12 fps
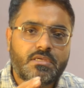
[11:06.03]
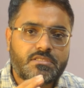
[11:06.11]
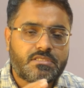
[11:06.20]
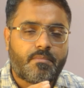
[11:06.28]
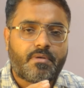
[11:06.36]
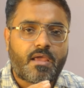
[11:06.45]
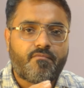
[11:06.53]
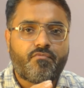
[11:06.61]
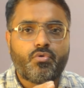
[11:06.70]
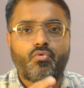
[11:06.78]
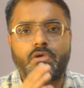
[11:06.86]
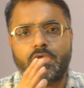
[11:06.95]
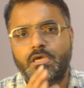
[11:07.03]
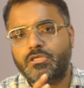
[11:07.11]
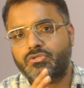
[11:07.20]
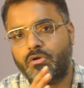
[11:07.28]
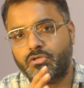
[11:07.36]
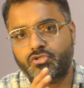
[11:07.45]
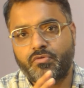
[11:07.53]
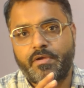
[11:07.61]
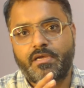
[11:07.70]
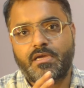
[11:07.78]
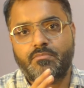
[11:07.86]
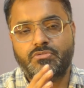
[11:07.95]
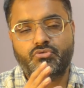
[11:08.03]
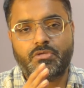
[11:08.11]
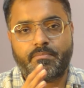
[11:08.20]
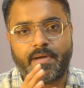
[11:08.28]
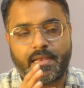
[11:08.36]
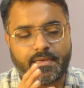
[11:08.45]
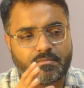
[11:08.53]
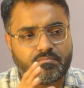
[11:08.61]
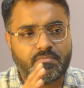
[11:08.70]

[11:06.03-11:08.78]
sometimes few years also when it comes to the pilot.